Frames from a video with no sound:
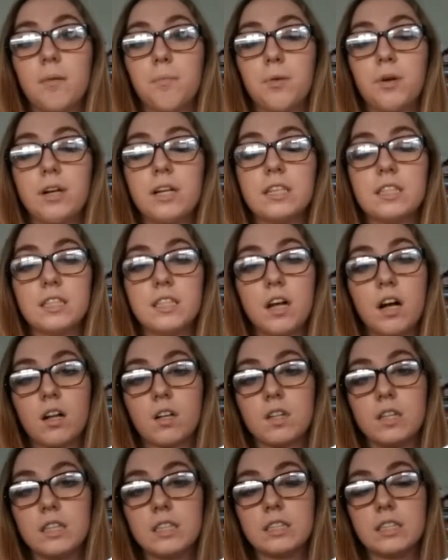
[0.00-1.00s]
Pretties and
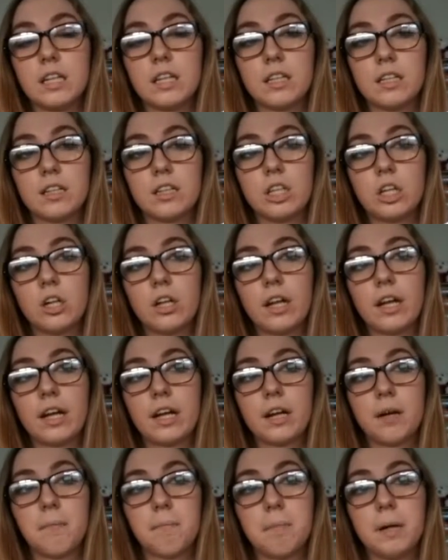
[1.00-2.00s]
Uglies, and they're
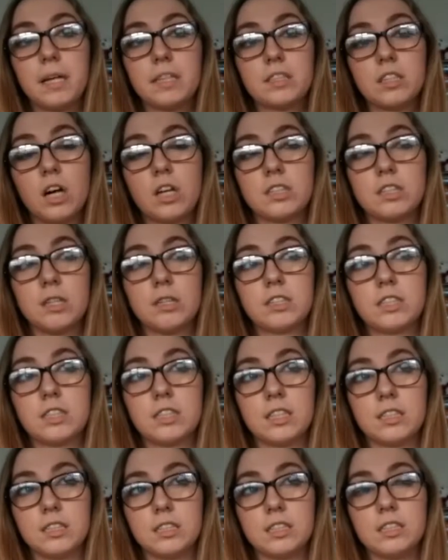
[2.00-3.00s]
like based on
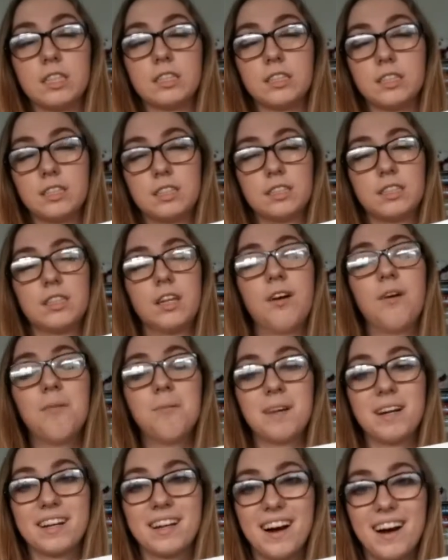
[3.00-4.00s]
societies.
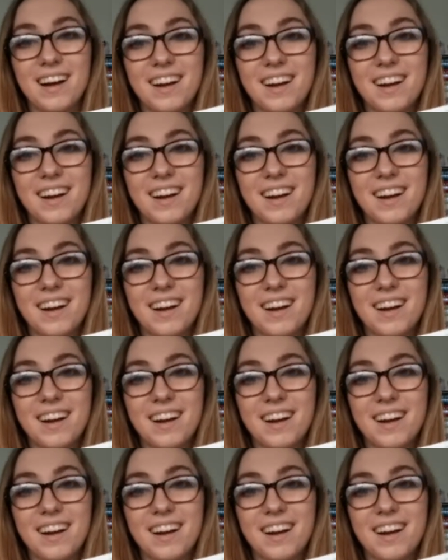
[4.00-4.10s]
I